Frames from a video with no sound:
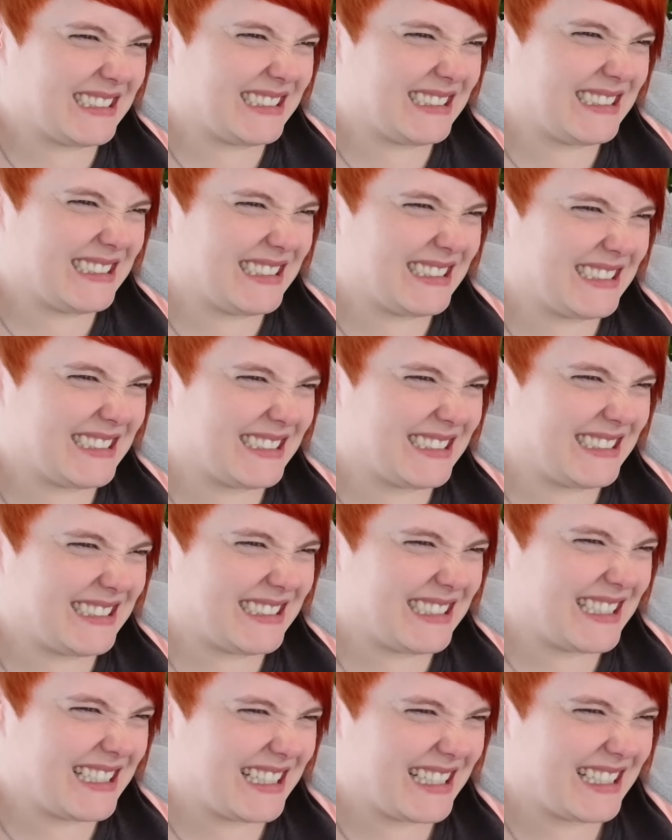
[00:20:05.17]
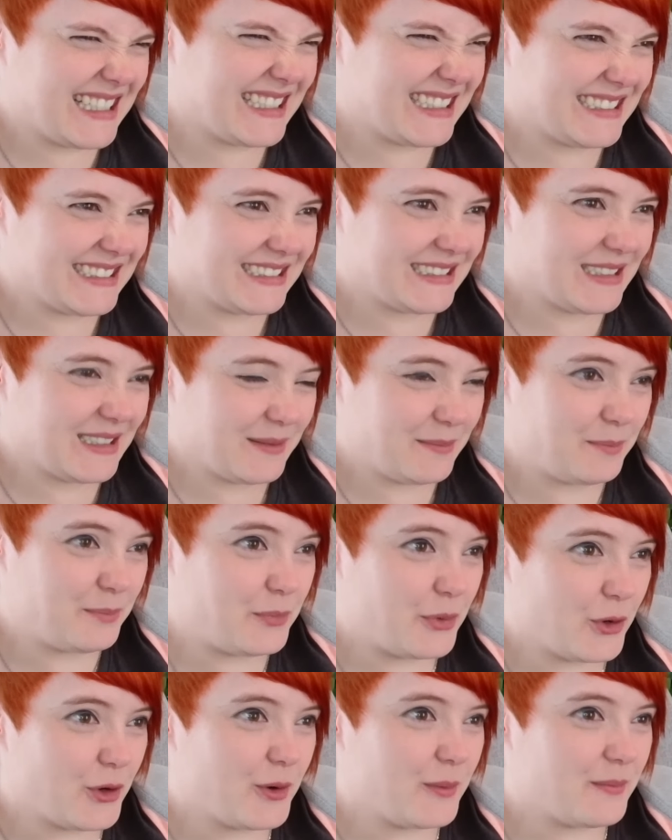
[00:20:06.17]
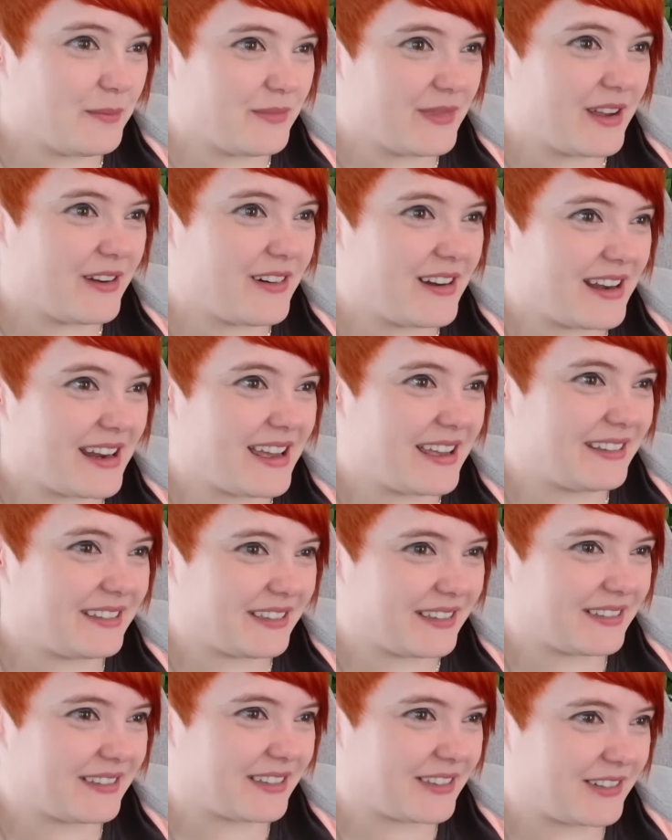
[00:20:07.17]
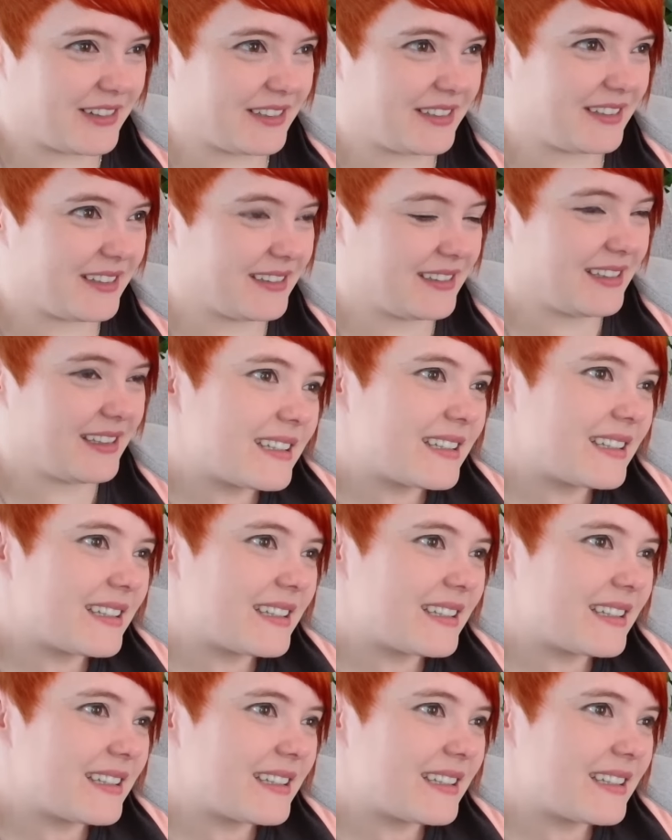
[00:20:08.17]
Yup. Boom, there it is. There's the crystal.